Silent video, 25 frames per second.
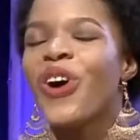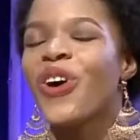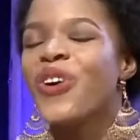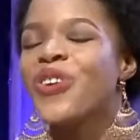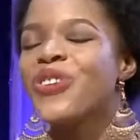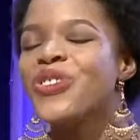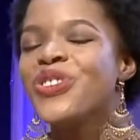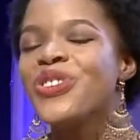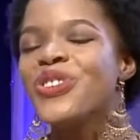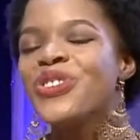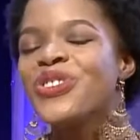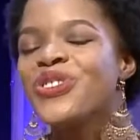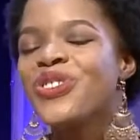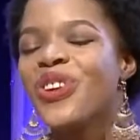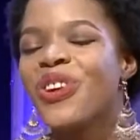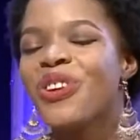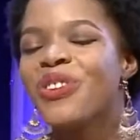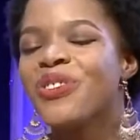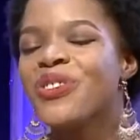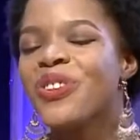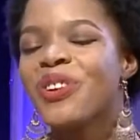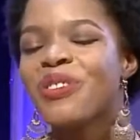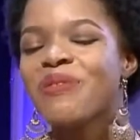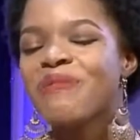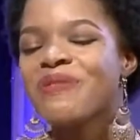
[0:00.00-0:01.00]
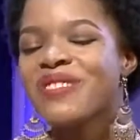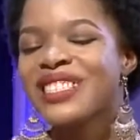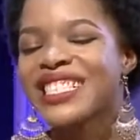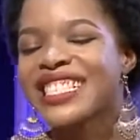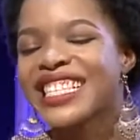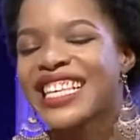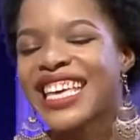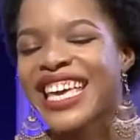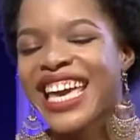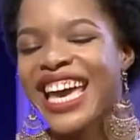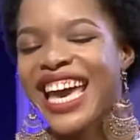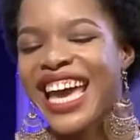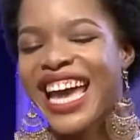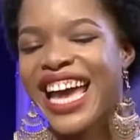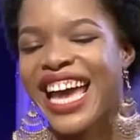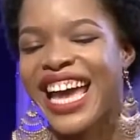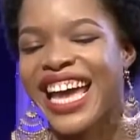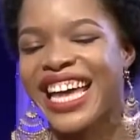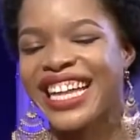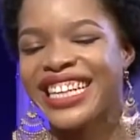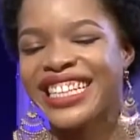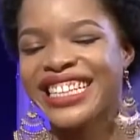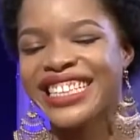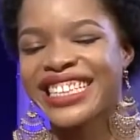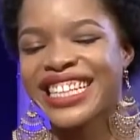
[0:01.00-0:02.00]
you don't. Don't be
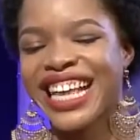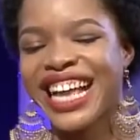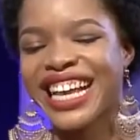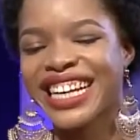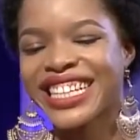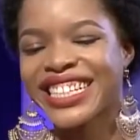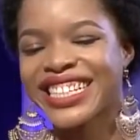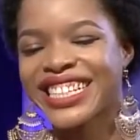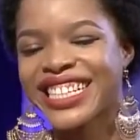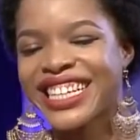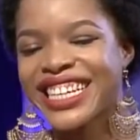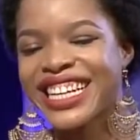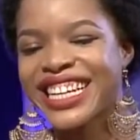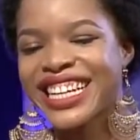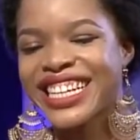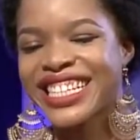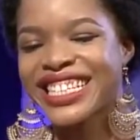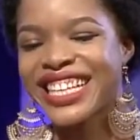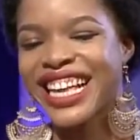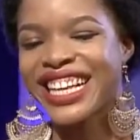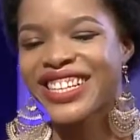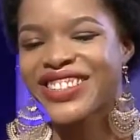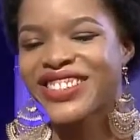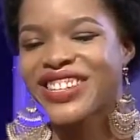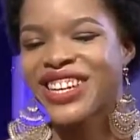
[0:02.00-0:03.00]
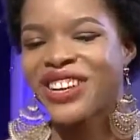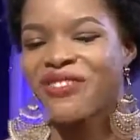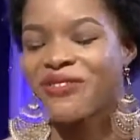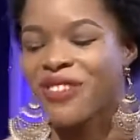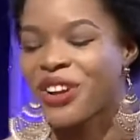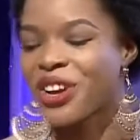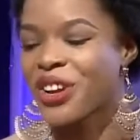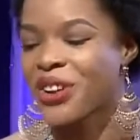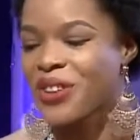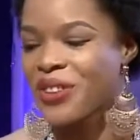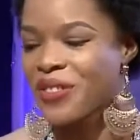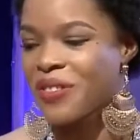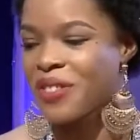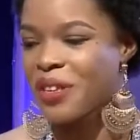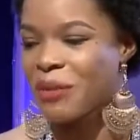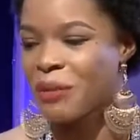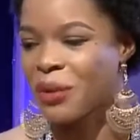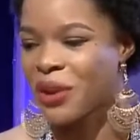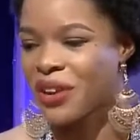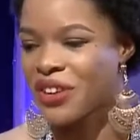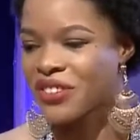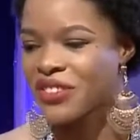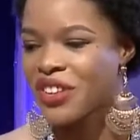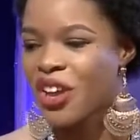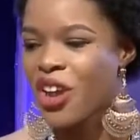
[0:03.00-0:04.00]
scared. It's actually it's actually a very good thing
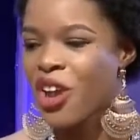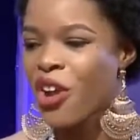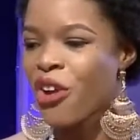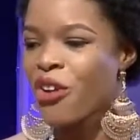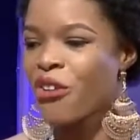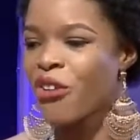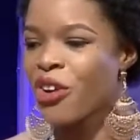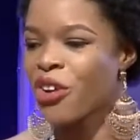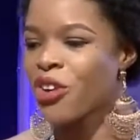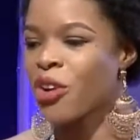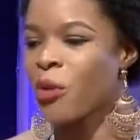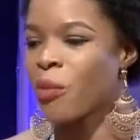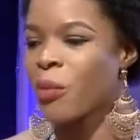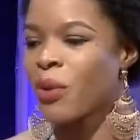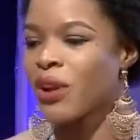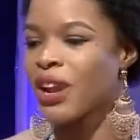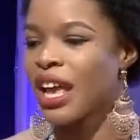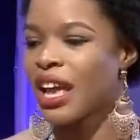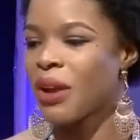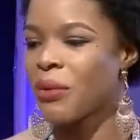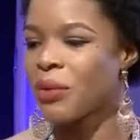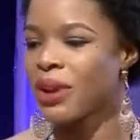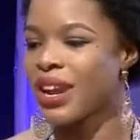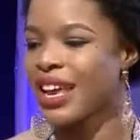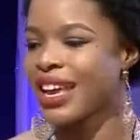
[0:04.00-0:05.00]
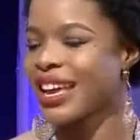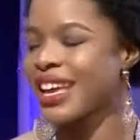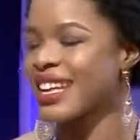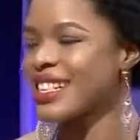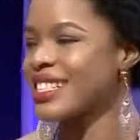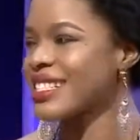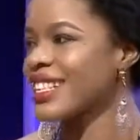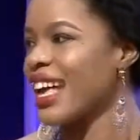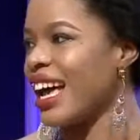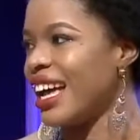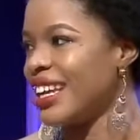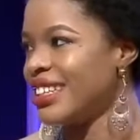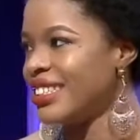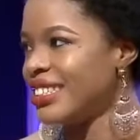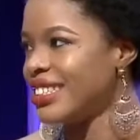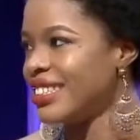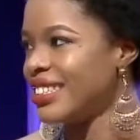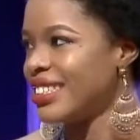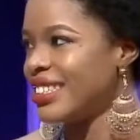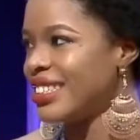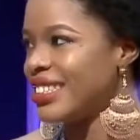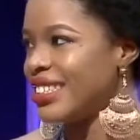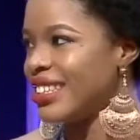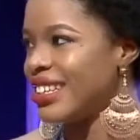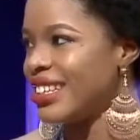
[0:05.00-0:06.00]
because growing up, when I when I get sad,
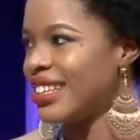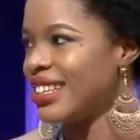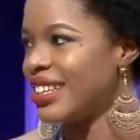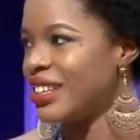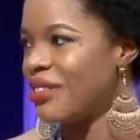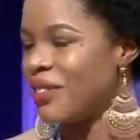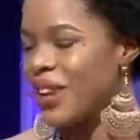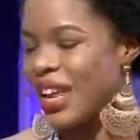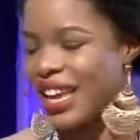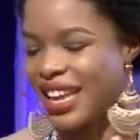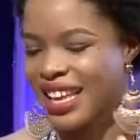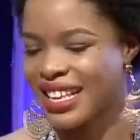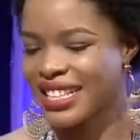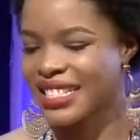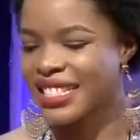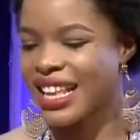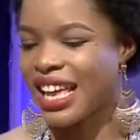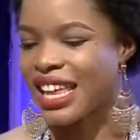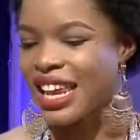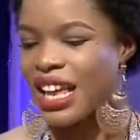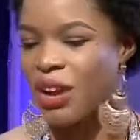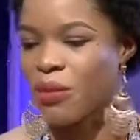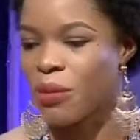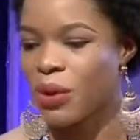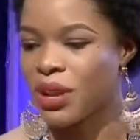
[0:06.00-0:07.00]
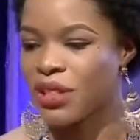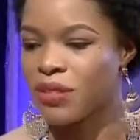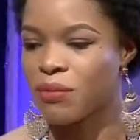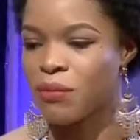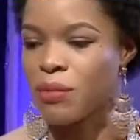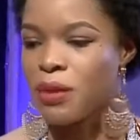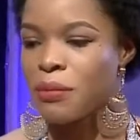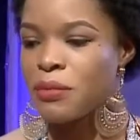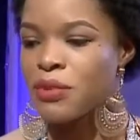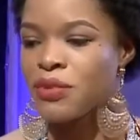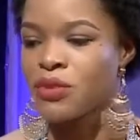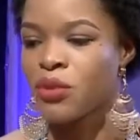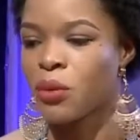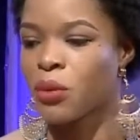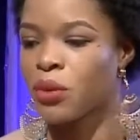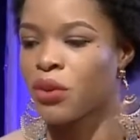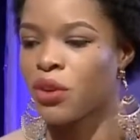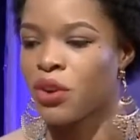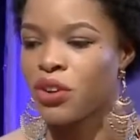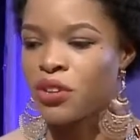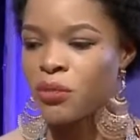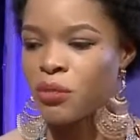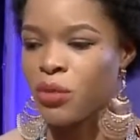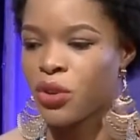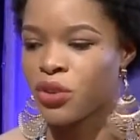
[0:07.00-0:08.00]
when I get sad, and when maybe someone
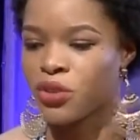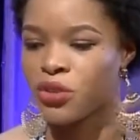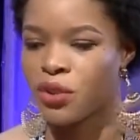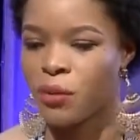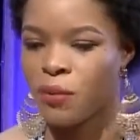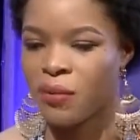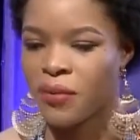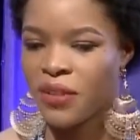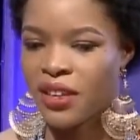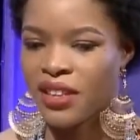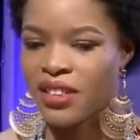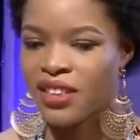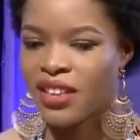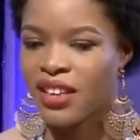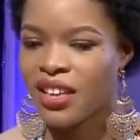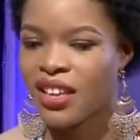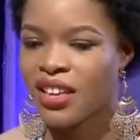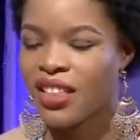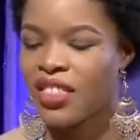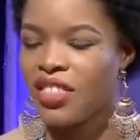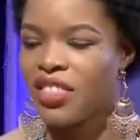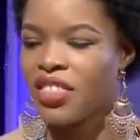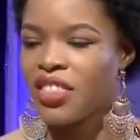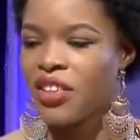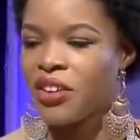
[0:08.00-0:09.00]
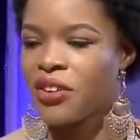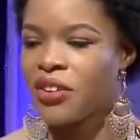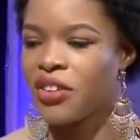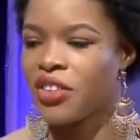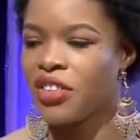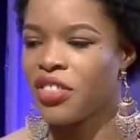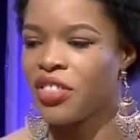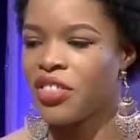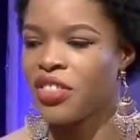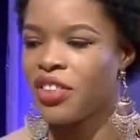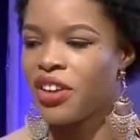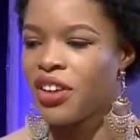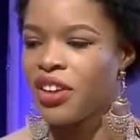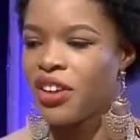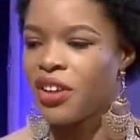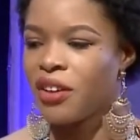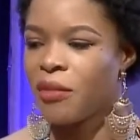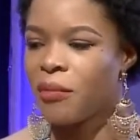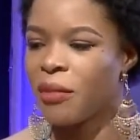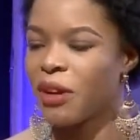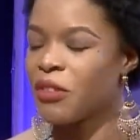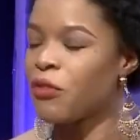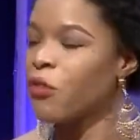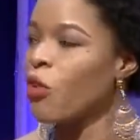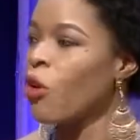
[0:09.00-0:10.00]
hurt me or something, the the
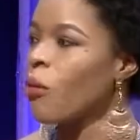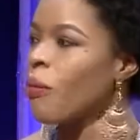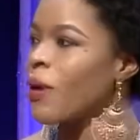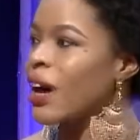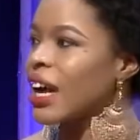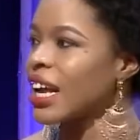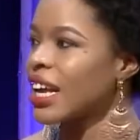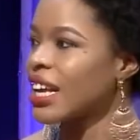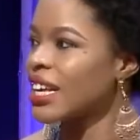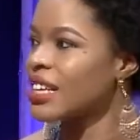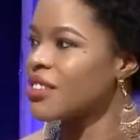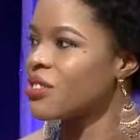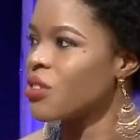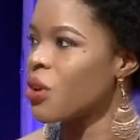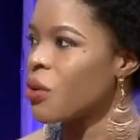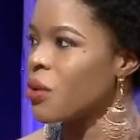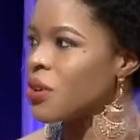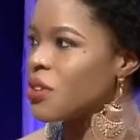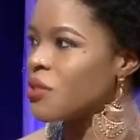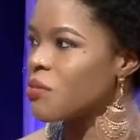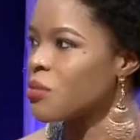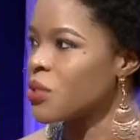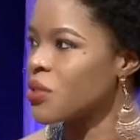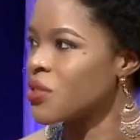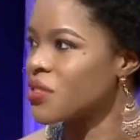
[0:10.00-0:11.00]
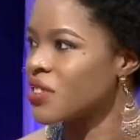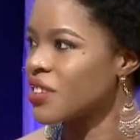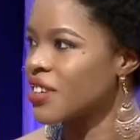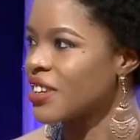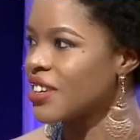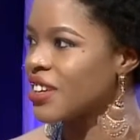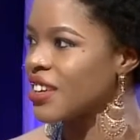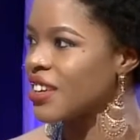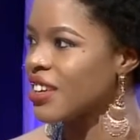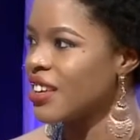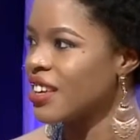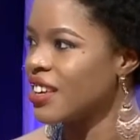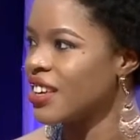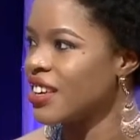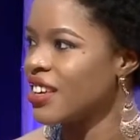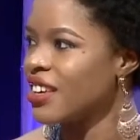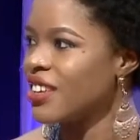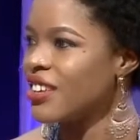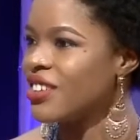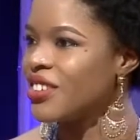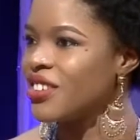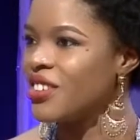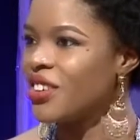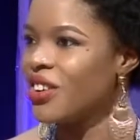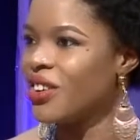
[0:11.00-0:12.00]
my fallback is always music. Oh.
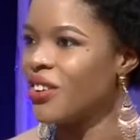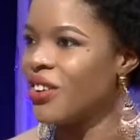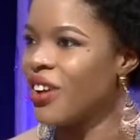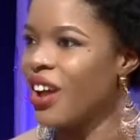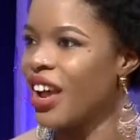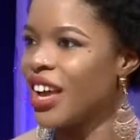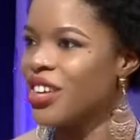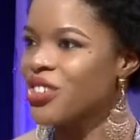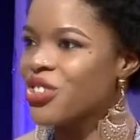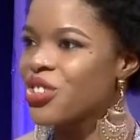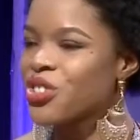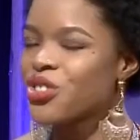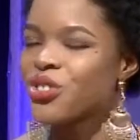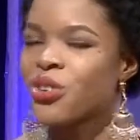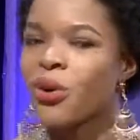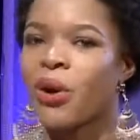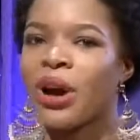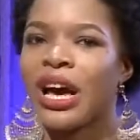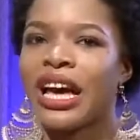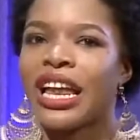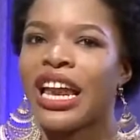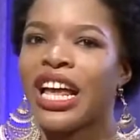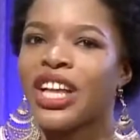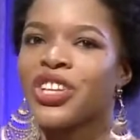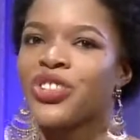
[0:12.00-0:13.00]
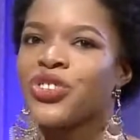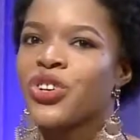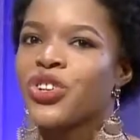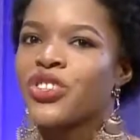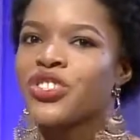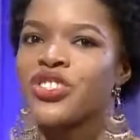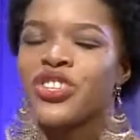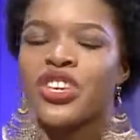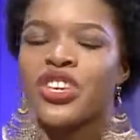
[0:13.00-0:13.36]
You know, I just go and I just